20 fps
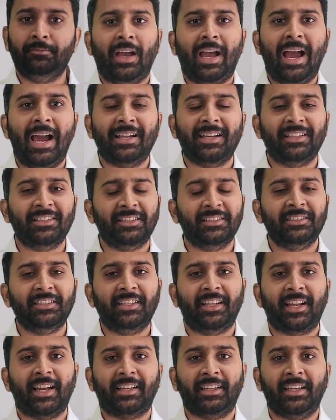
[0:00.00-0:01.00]
At Aditi
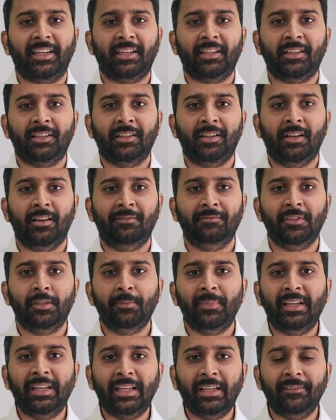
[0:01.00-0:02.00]
Tracking, we
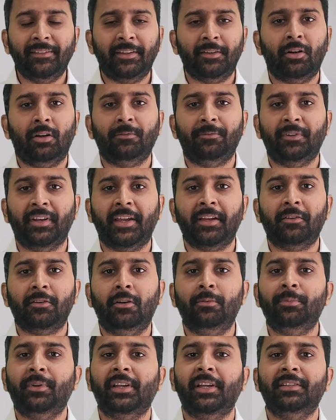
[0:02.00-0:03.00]
believe in offering
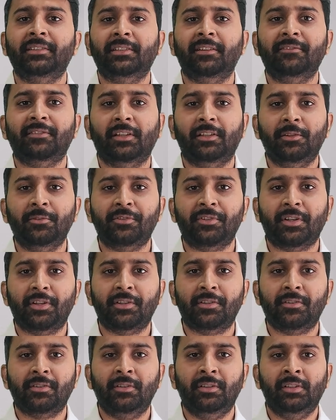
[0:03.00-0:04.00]
comprehensive solution
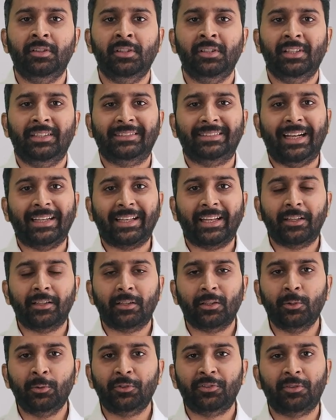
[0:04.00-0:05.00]
that
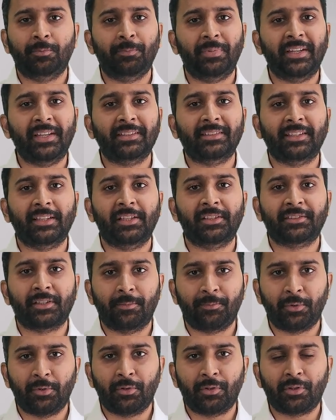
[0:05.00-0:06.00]
includes pre-sale
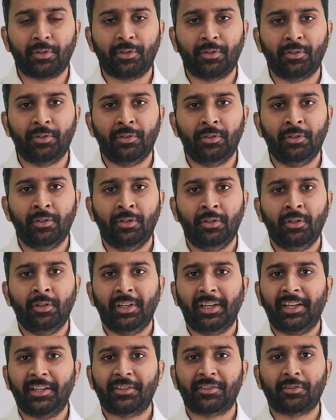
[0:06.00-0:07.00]
support,
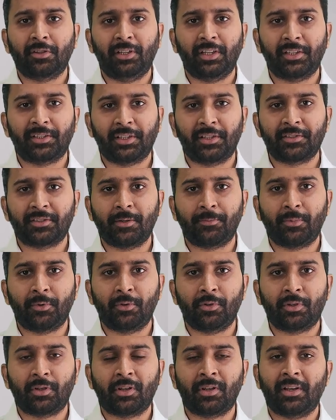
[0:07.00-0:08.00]
installation
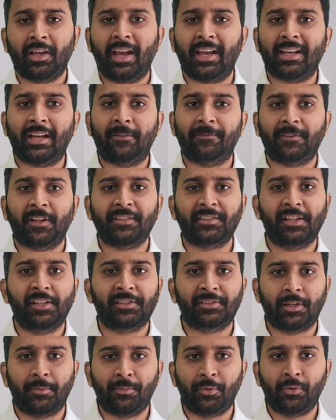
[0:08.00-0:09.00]
support, and after-sale
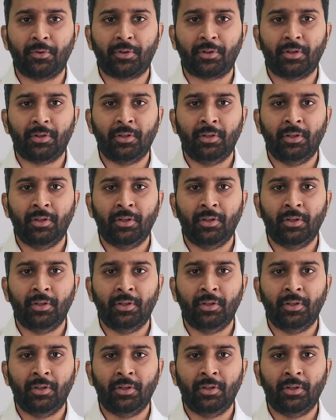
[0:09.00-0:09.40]
support.